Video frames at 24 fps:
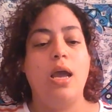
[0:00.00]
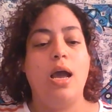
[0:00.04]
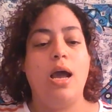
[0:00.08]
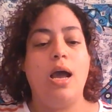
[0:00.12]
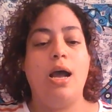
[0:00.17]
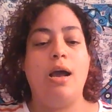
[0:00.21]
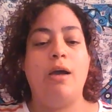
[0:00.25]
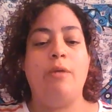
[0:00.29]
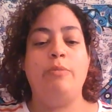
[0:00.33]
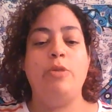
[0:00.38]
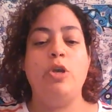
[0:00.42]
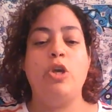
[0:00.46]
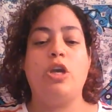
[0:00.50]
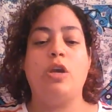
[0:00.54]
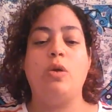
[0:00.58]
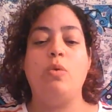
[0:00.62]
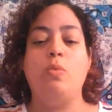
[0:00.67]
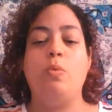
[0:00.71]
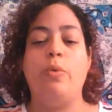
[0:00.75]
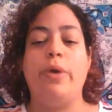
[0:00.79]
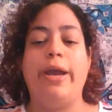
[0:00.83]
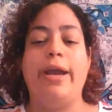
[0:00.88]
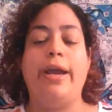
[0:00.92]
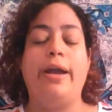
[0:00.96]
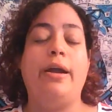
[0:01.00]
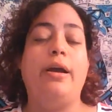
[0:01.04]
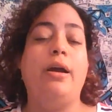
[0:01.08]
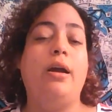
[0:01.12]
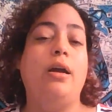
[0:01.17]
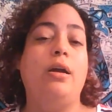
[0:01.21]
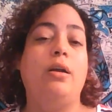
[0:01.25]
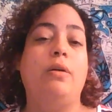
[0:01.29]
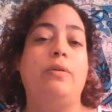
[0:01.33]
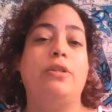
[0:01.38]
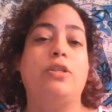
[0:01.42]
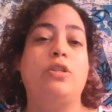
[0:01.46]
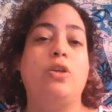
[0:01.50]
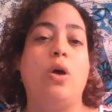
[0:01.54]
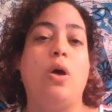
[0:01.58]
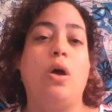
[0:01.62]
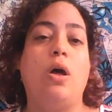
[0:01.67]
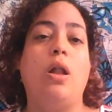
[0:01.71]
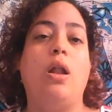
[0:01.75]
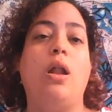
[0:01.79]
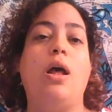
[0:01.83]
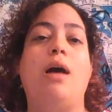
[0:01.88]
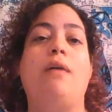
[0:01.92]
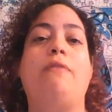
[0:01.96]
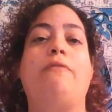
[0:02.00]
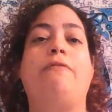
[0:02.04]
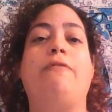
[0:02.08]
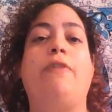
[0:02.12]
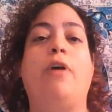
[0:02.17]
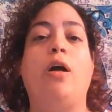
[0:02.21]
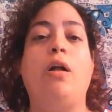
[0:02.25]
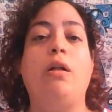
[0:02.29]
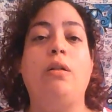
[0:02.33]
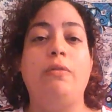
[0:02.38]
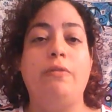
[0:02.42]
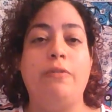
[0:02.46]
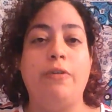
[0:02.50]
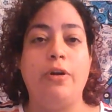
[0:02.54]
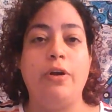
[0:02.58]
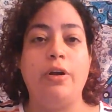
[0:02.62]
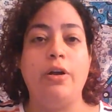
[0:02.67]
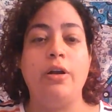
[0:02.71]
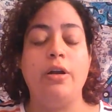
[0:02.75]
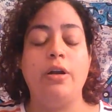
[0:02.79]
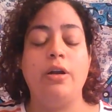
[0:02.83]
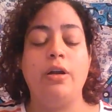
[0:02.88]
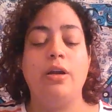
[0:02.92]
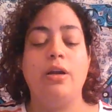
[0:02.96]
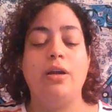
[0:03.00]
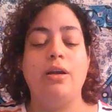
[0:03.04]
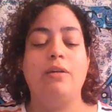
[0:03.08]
You can wear what's called a vulvar